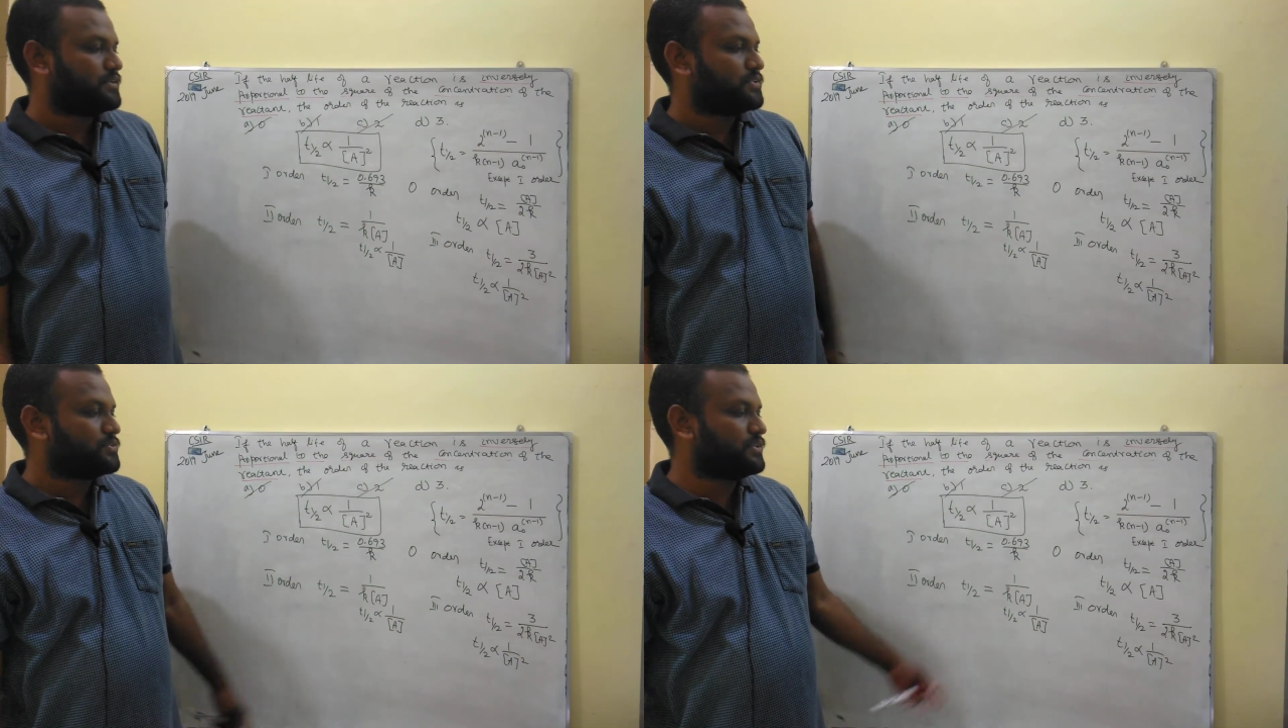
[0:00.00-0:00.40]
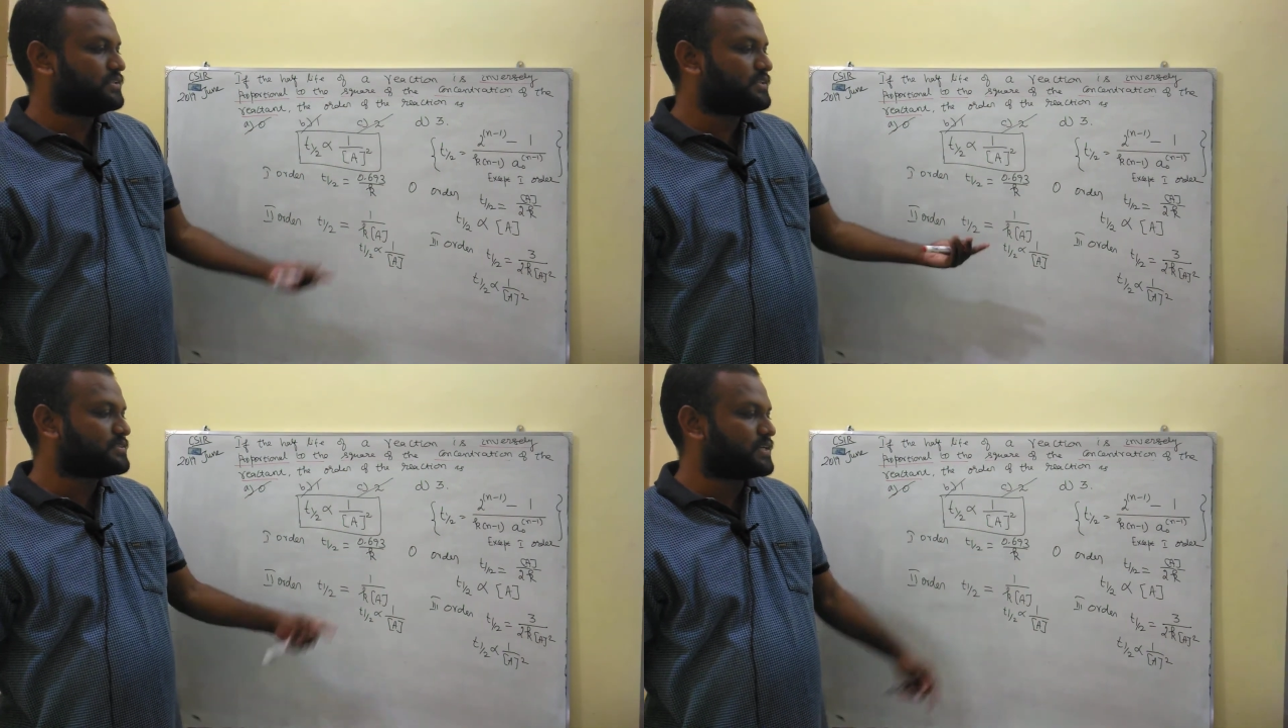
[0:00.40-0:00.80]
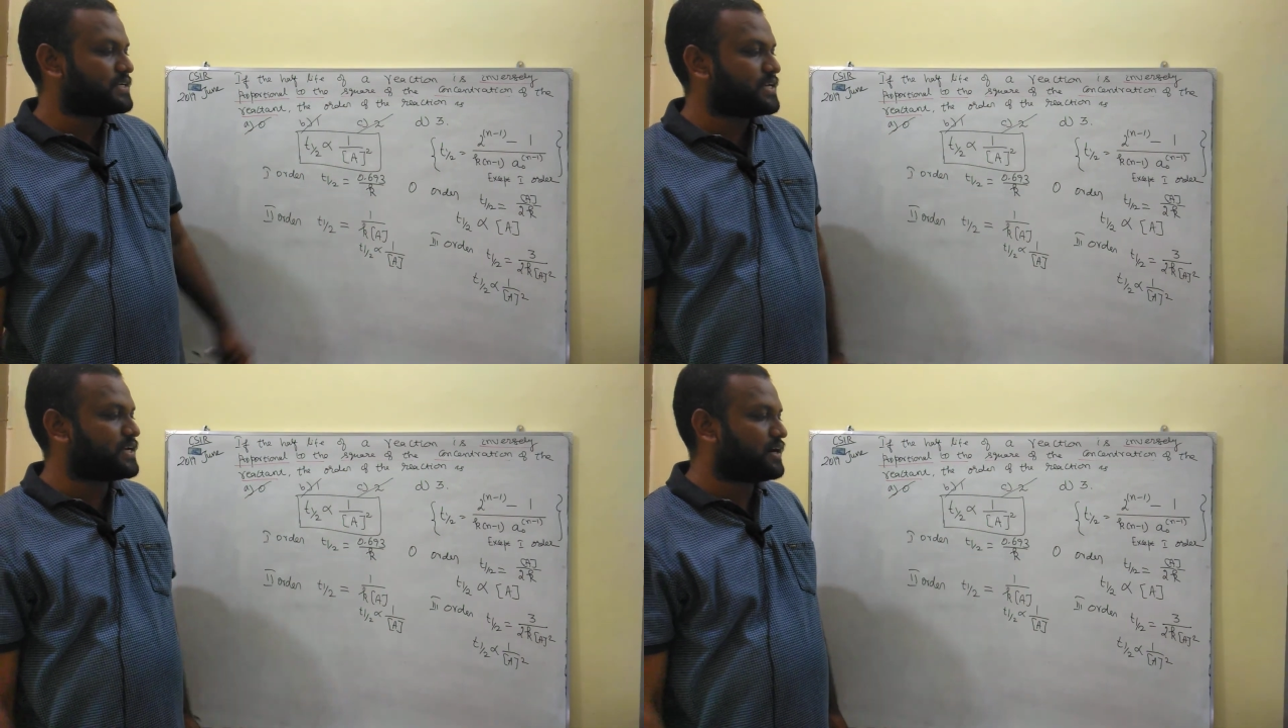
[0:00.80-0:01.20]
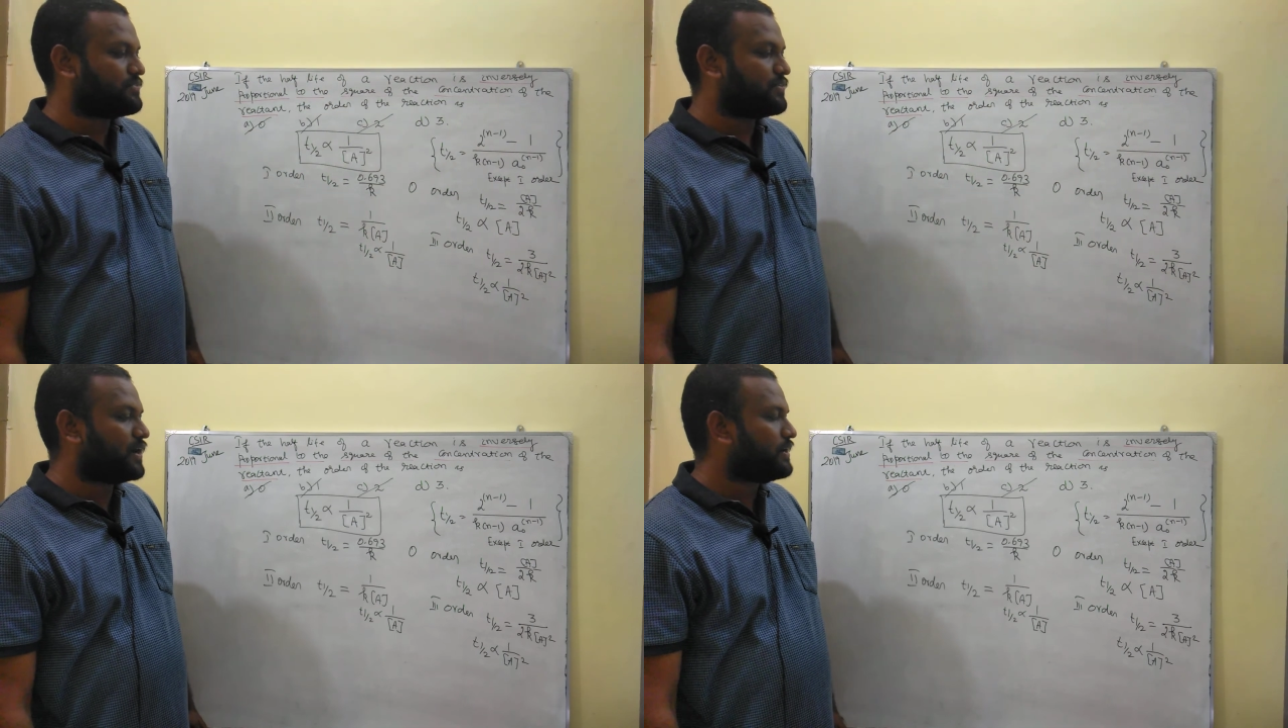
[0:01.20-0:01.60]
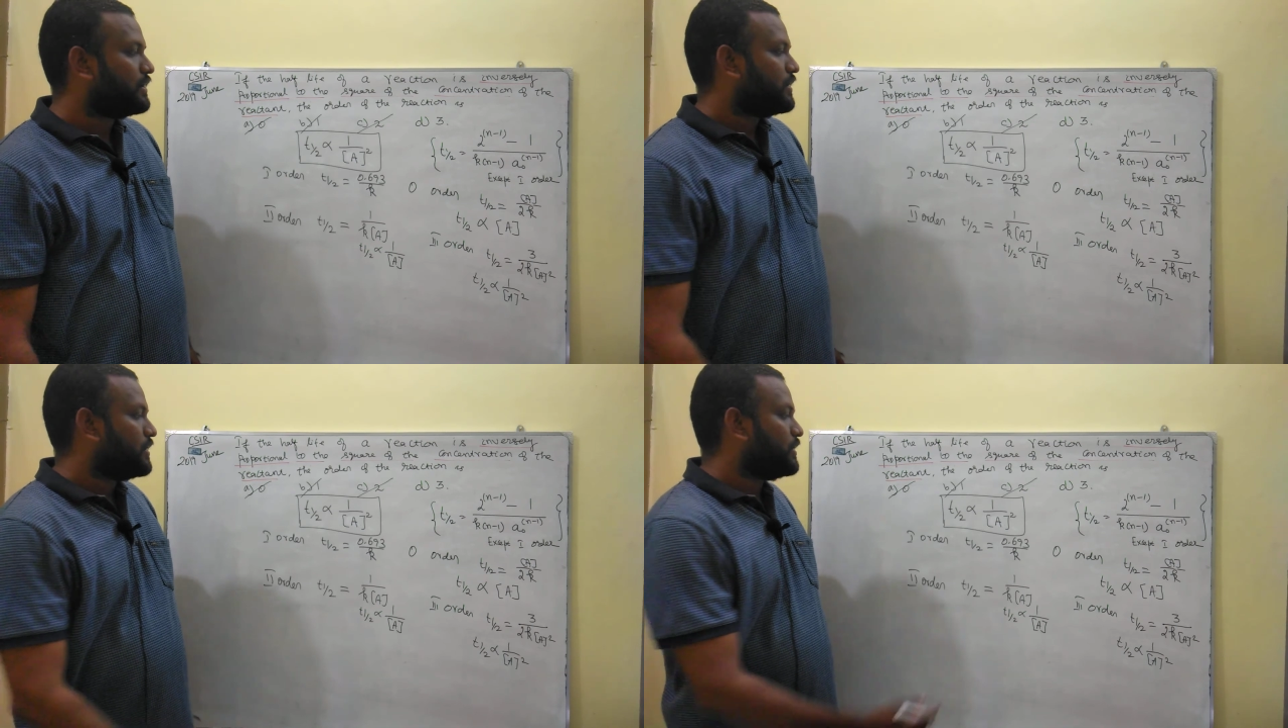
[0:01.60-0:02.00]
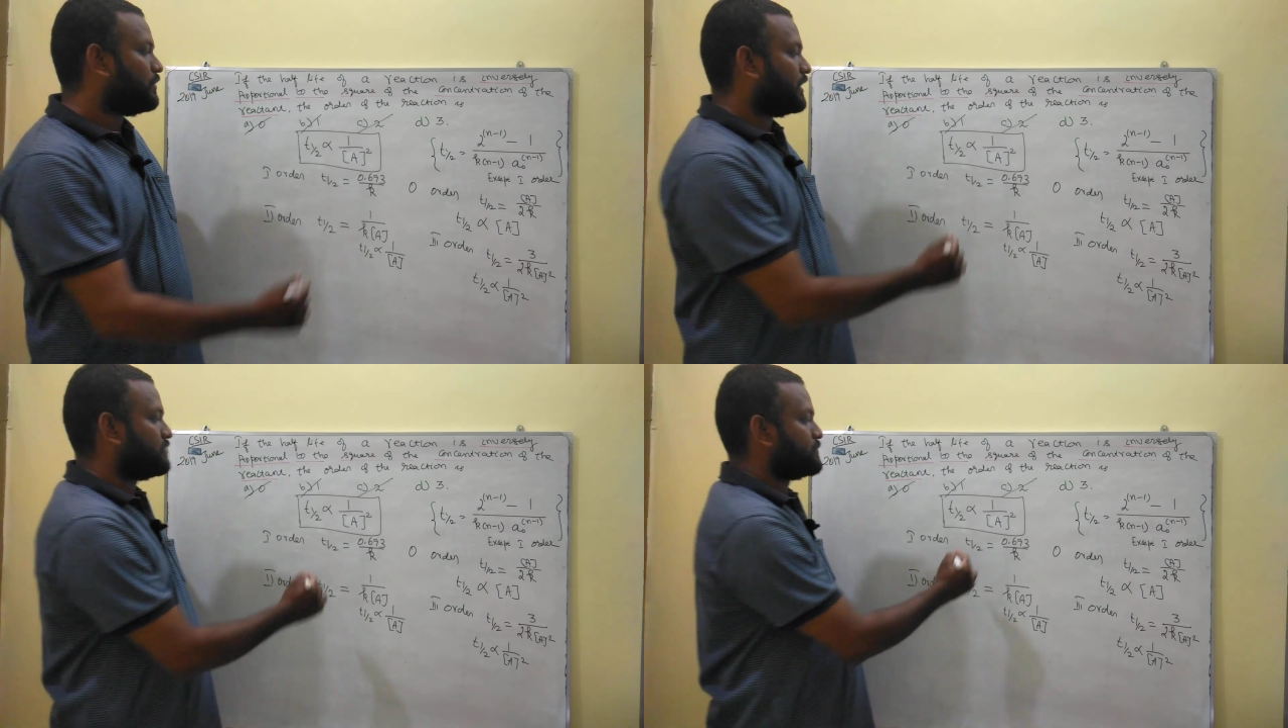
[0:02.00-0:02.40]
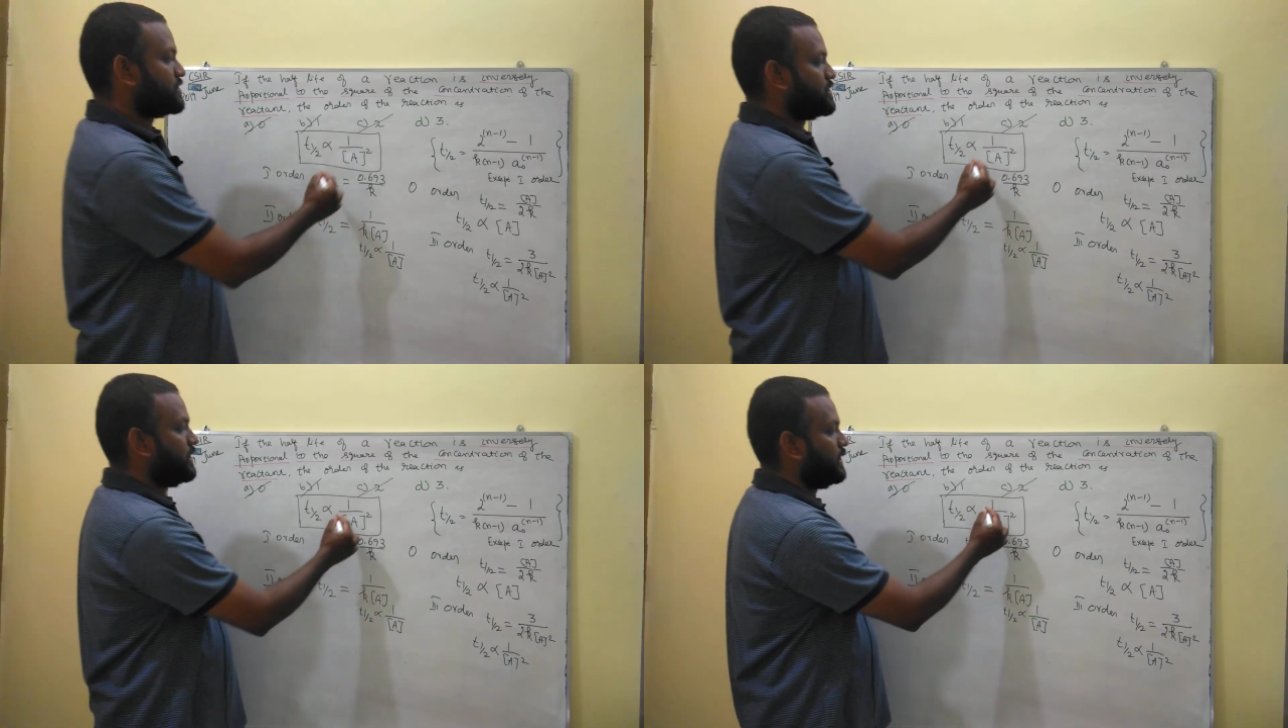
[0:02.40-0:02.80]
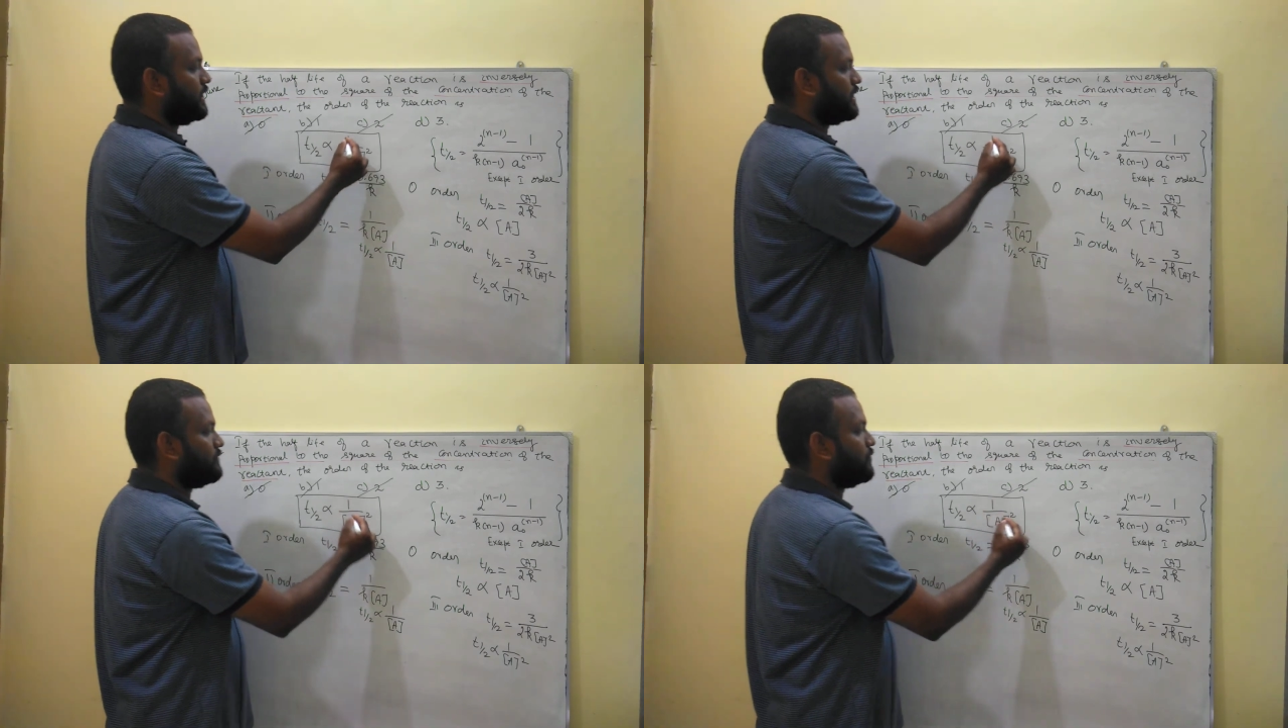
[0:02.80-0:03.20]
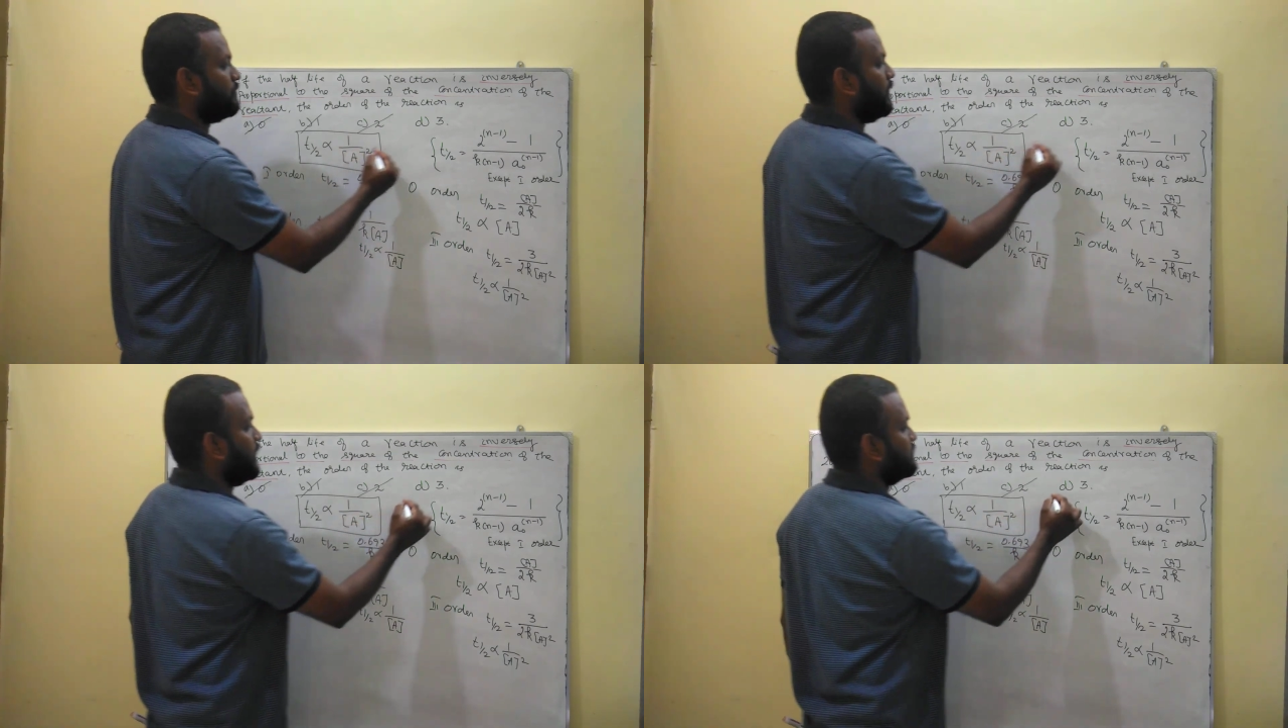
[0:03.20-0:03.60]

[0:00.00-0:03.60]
So this is the T half for your expression, T half 1 by A